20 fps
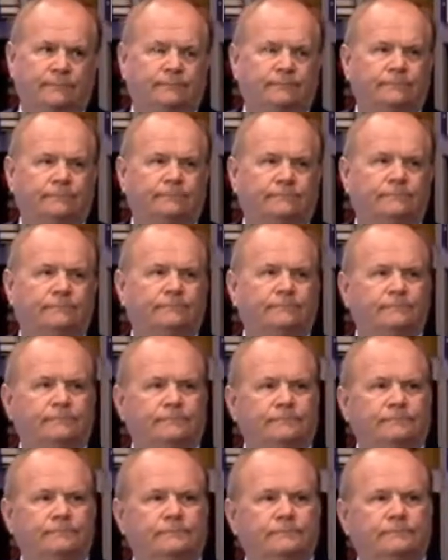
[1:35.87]
Well, as I
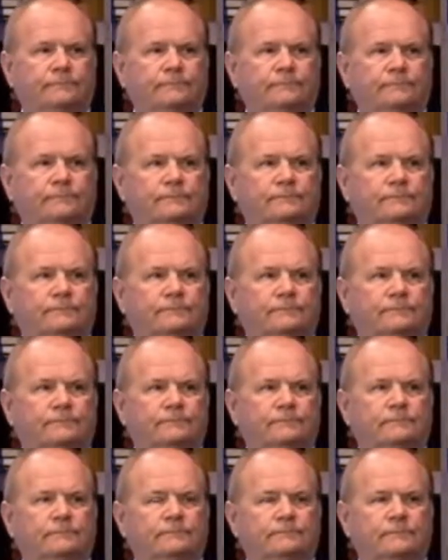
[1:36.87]
said in the outset there, a
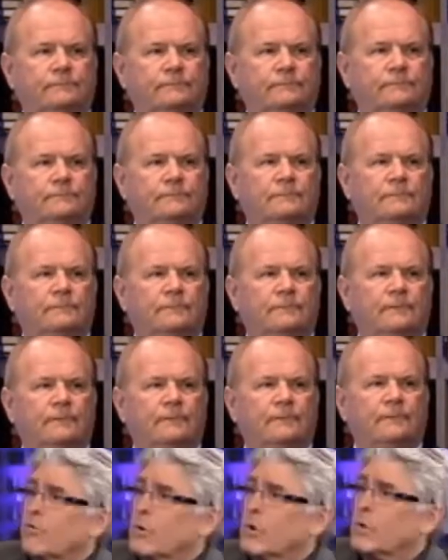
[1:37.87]
monopoly is illegal
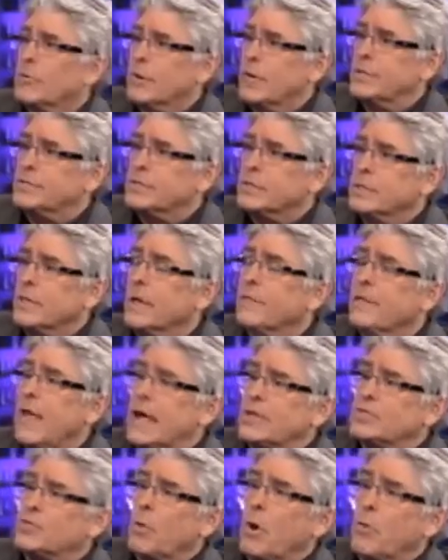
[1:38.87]
for a reason, and
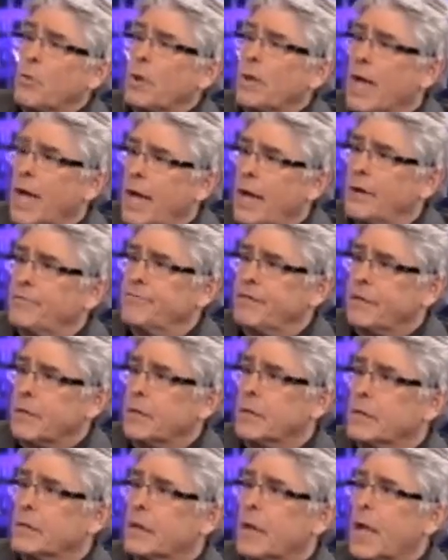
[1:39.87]
that's what we have
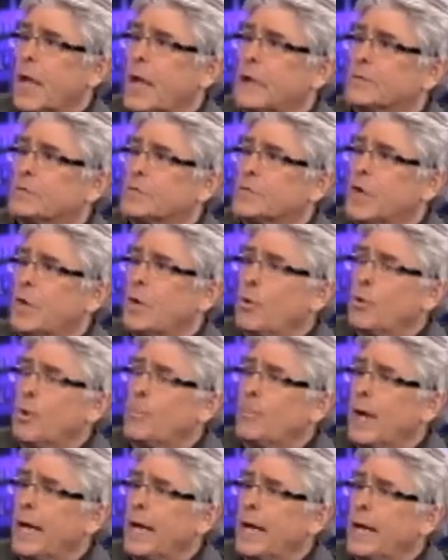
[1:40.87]
here. And so we
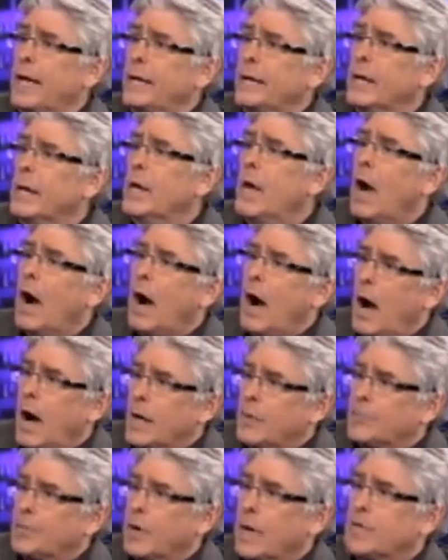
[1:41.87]
pay
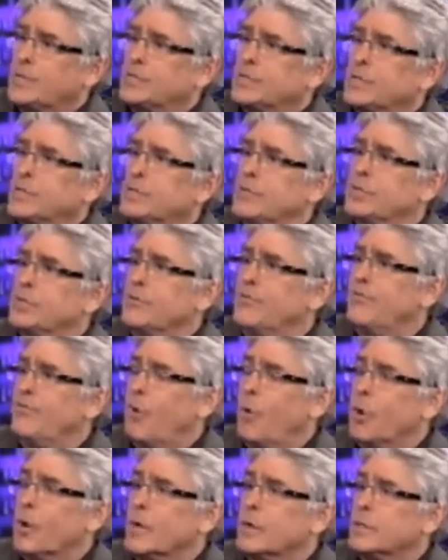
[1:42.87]
high prices
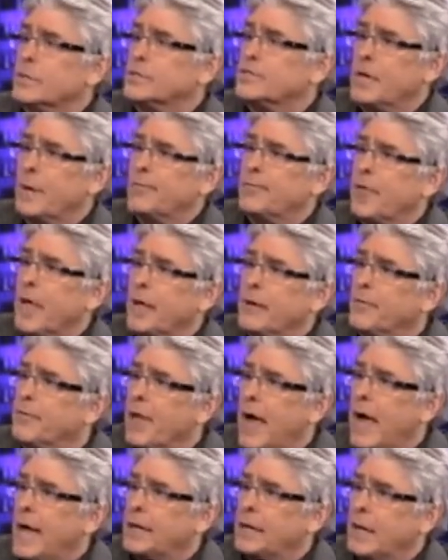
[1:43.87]
for something
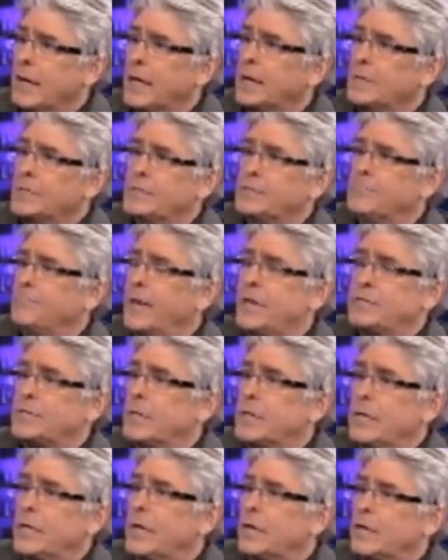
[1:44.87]
that is
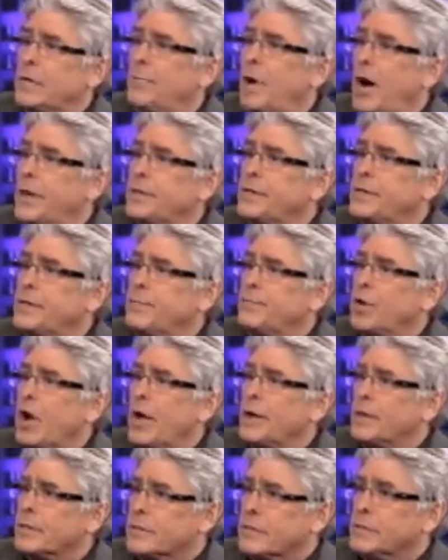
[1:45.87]
basically a commodity
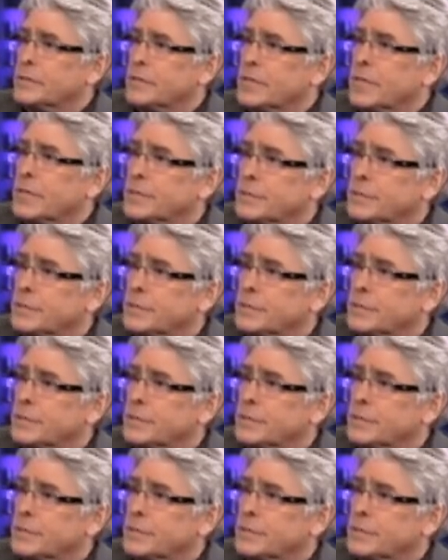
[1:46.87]
product these days.